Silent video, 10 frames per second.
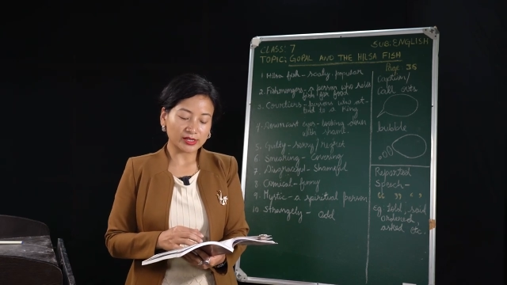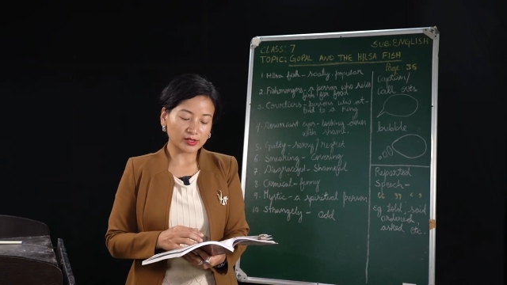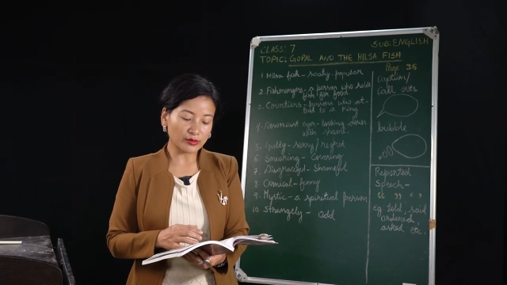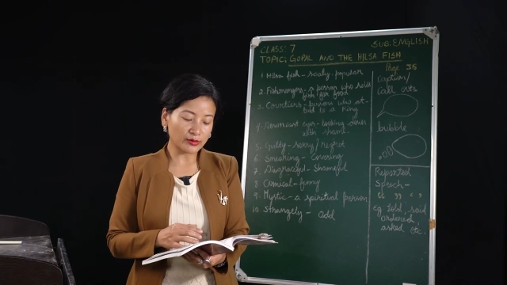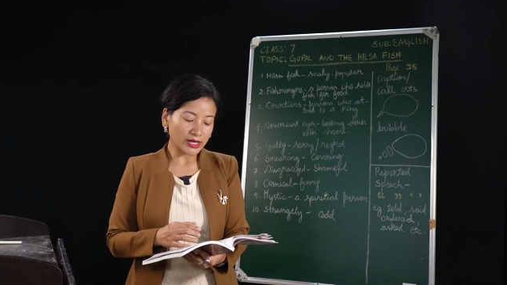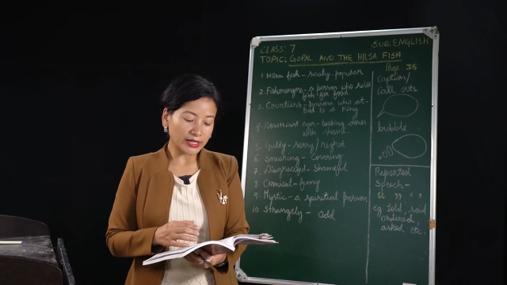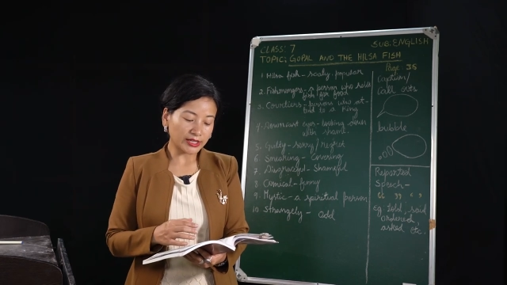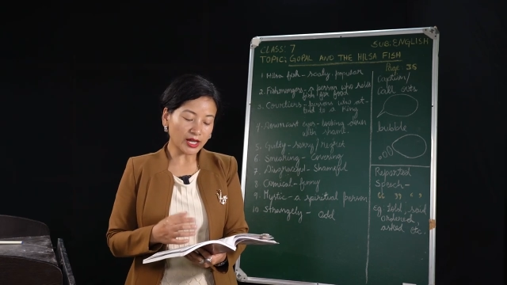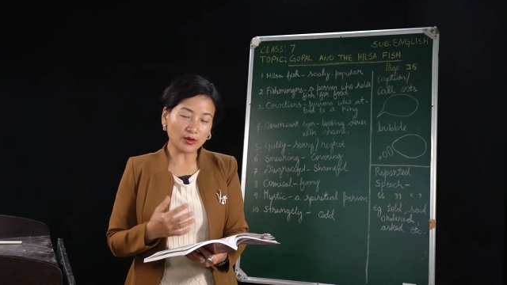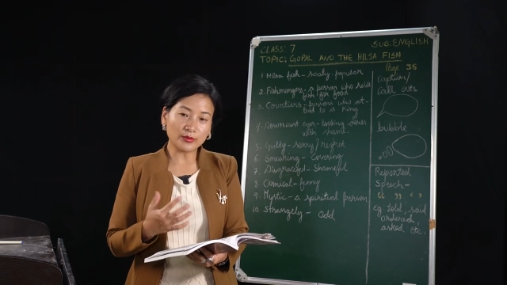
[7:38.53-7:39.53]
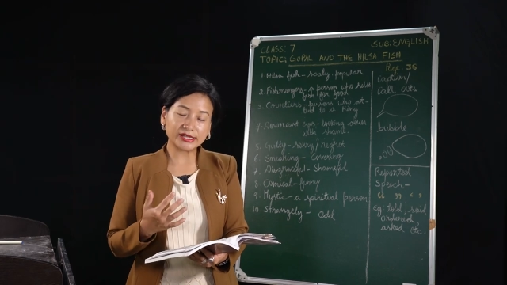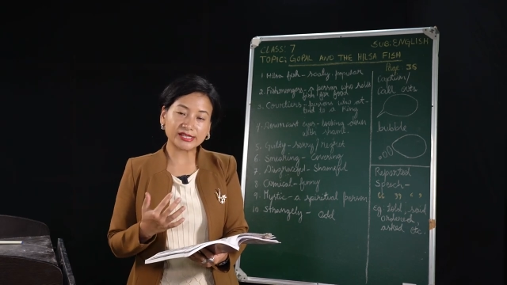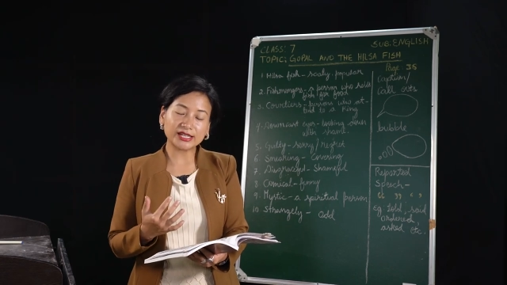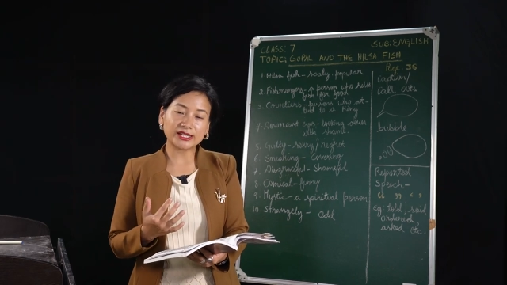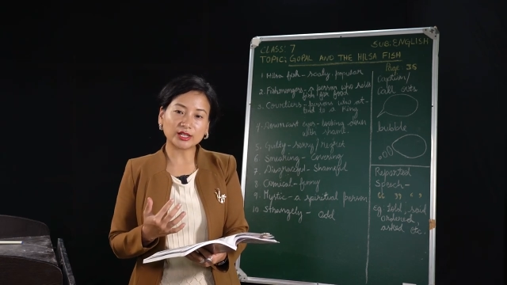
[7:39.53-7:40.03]
So now we
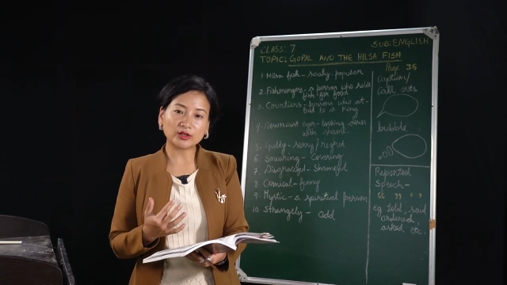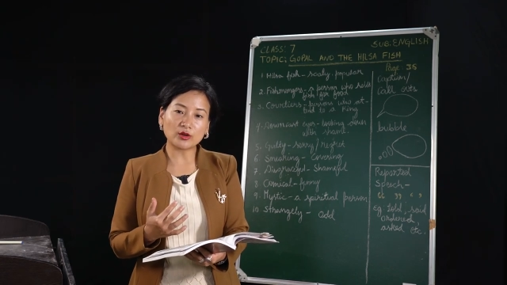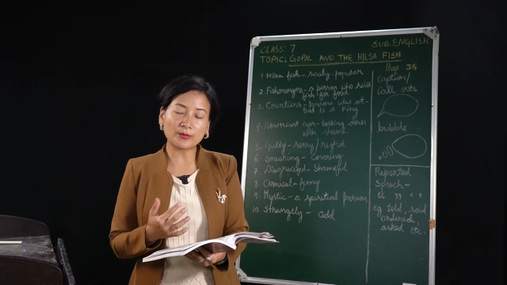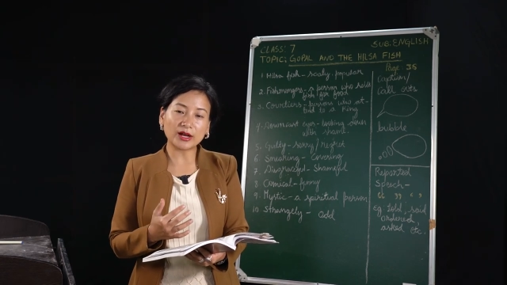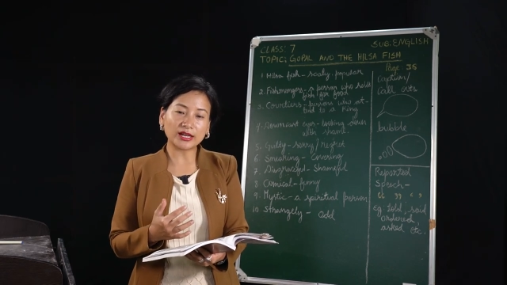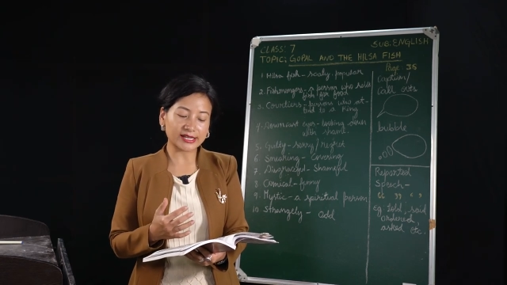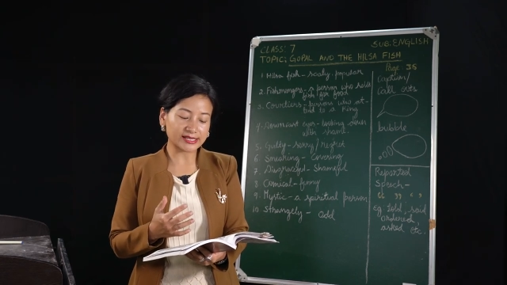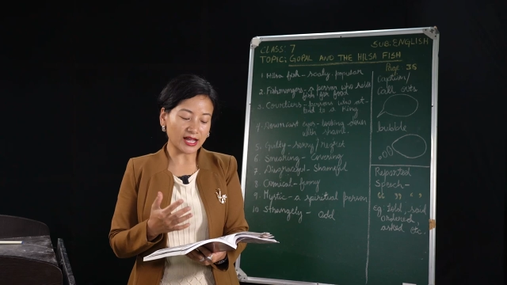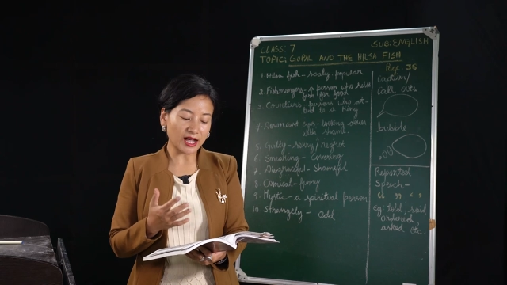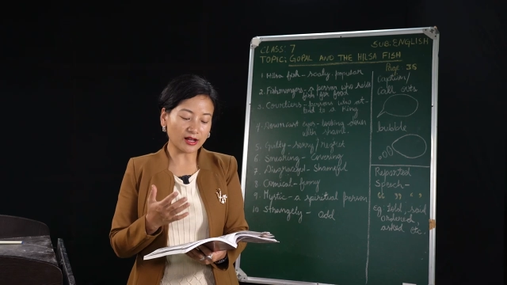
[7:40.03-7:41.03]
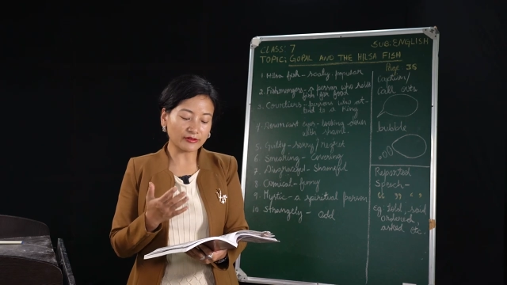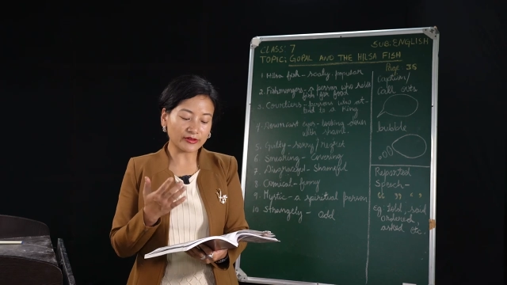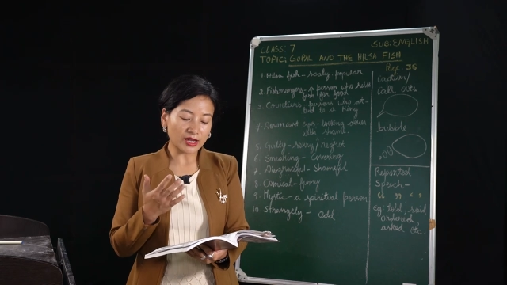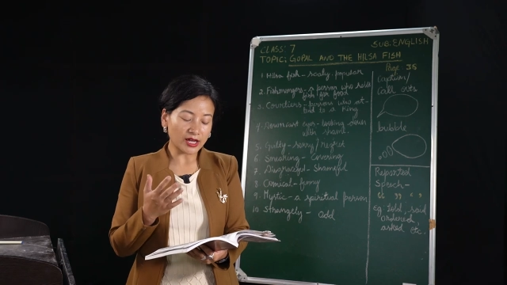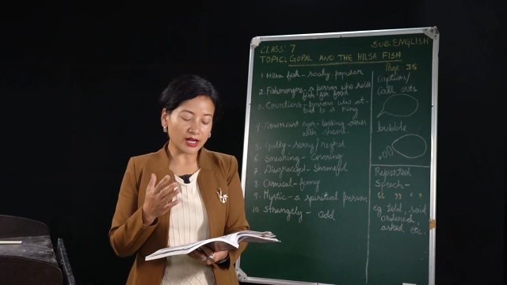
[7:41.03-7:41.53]
see that Gopal has
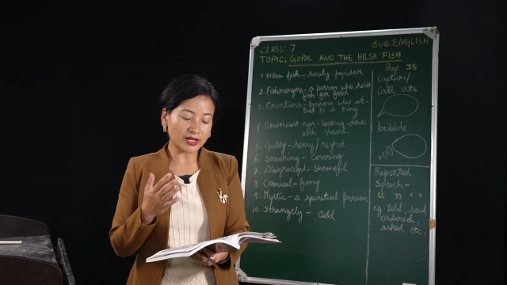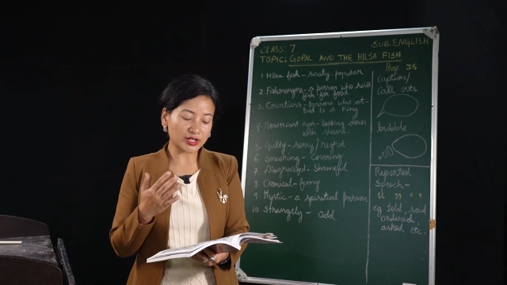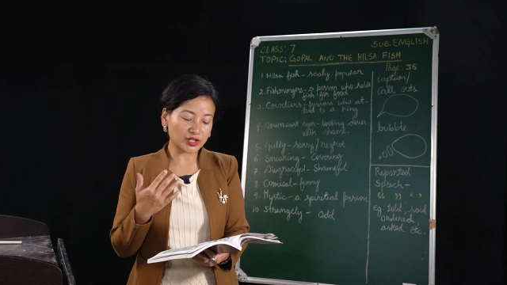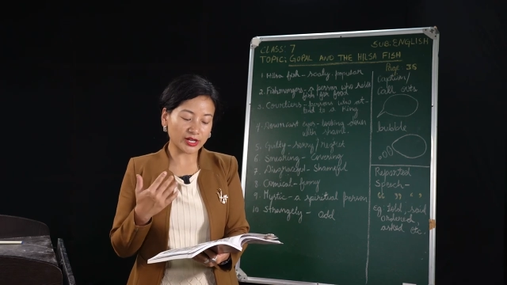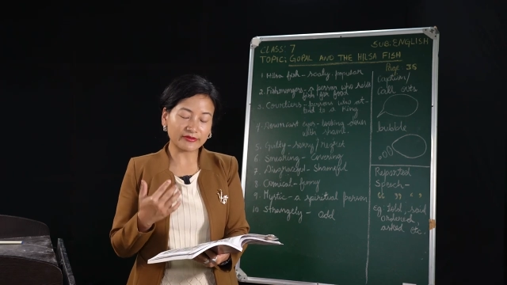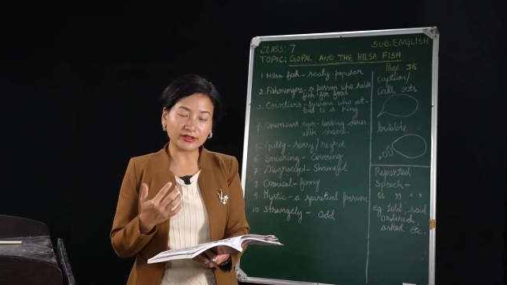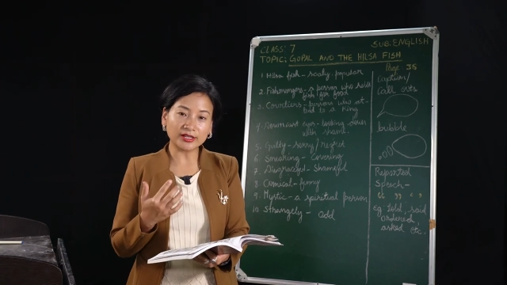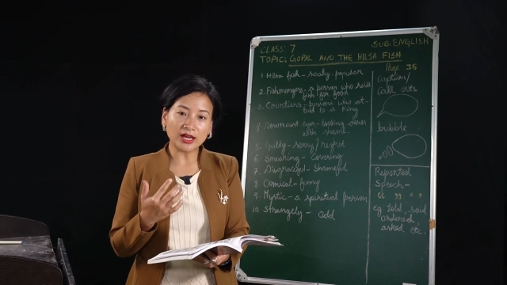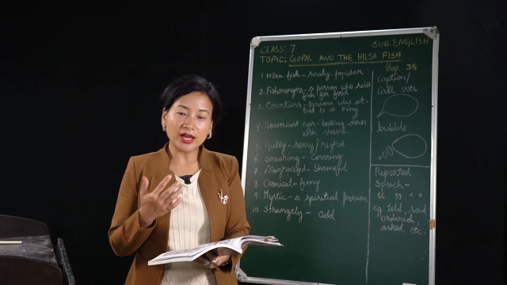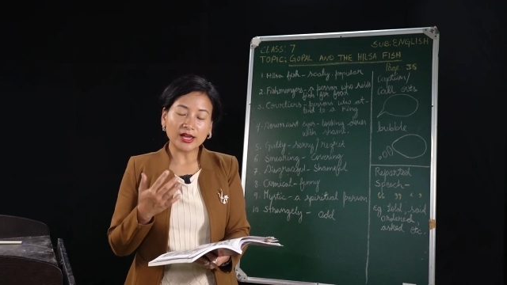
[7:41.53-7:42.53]
half uh, shaven